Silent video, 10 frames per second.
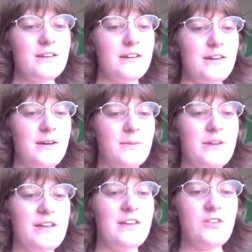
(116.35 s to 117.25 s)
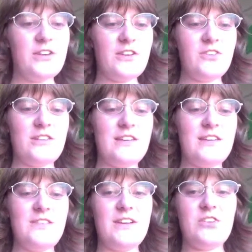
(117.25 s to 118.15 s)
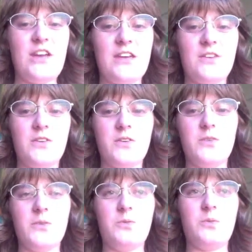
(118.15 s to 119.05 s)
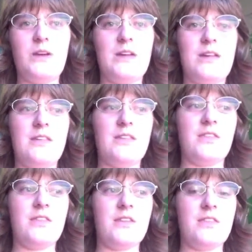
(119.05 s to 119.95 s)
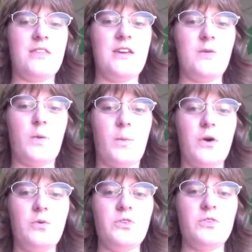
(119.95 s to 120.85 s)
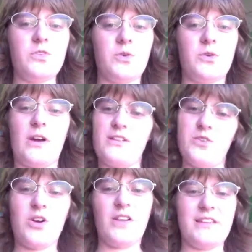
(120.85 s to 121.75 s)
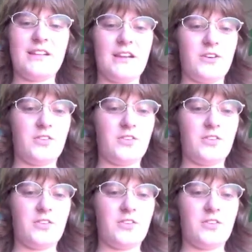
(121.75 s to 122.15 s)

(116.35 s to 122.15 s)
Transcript: You change the TV channel with the remote, or I do call it the clicker